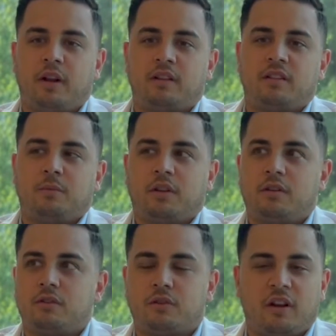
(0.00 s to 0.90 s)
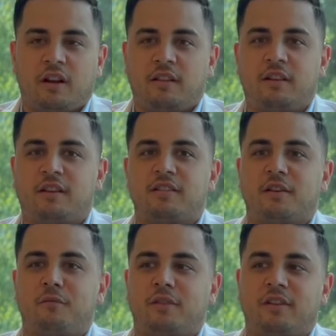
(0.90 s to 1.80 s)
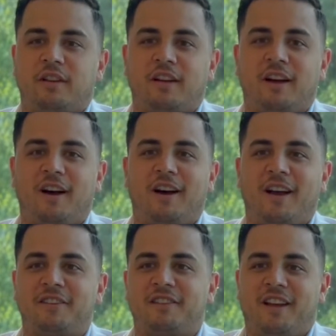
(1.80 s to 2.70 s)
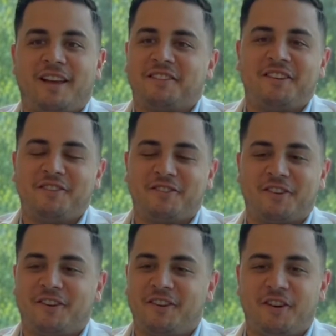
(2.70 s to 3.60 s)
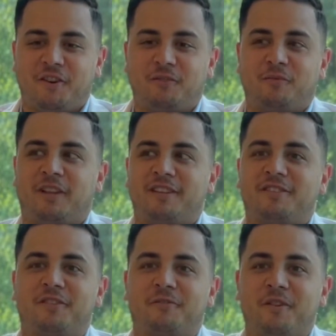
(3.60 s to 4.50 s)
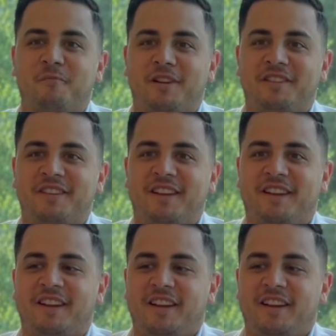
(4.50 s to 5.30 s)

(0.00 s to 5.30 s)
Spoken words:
simulation training, I think, is everything. As an intern, less than 3 months in,